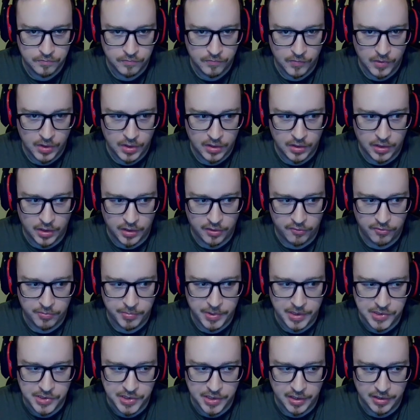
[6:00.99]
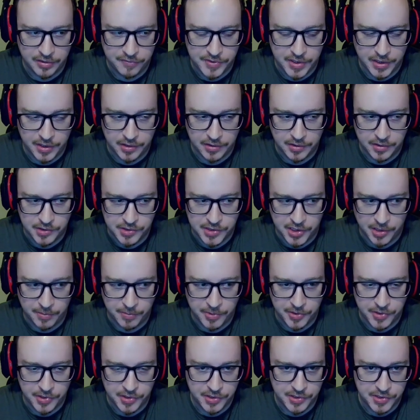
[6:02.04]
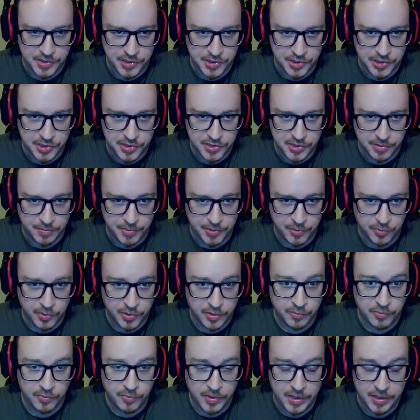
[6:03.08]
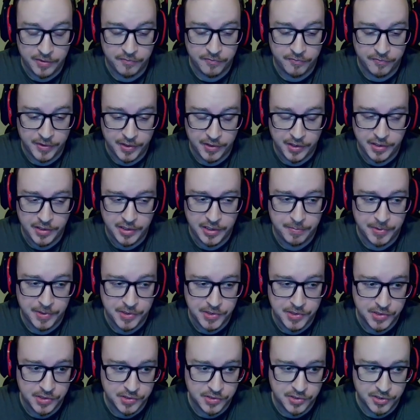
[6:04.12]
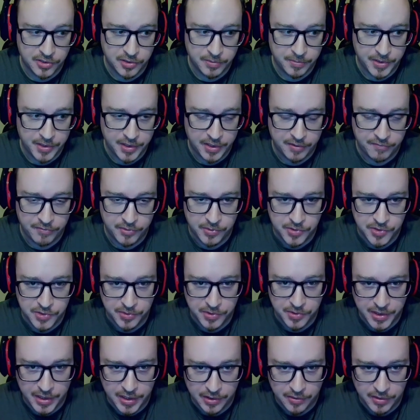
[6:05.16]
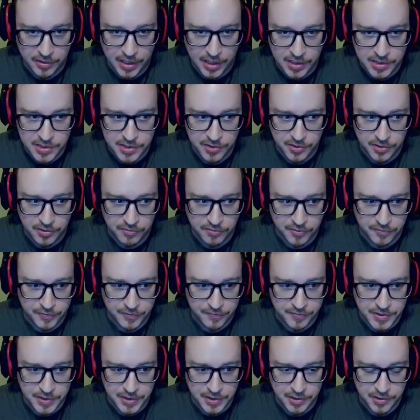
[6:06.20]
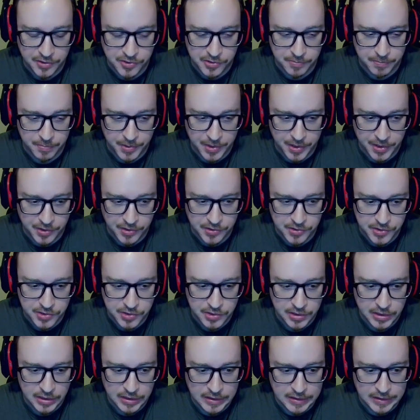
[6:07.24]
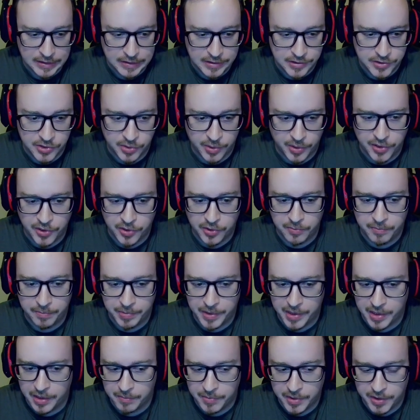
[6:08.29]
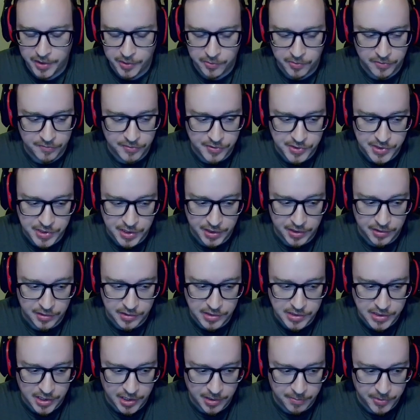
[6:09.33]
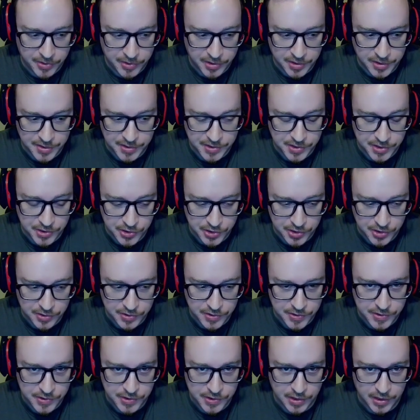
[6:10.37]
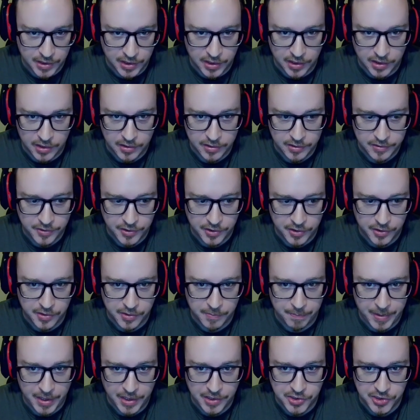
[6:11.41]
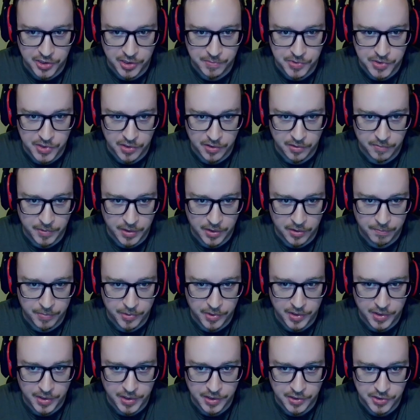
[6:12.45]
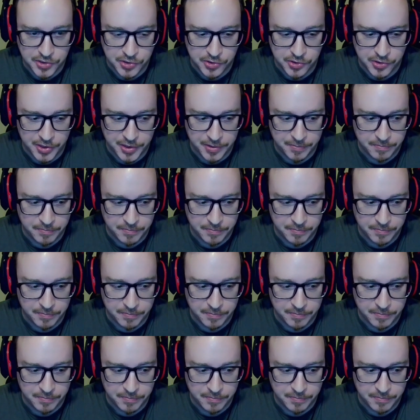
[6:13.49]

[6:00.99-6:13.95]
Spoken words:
Now everybody's kind of taking their time with their decisions. I mean, we're very deep into the tournament. Everyone's already outlasted over 1,500 players. So I don't blame anyone for taking their time with their decisions. You know, the pay jumps are pretty extreme.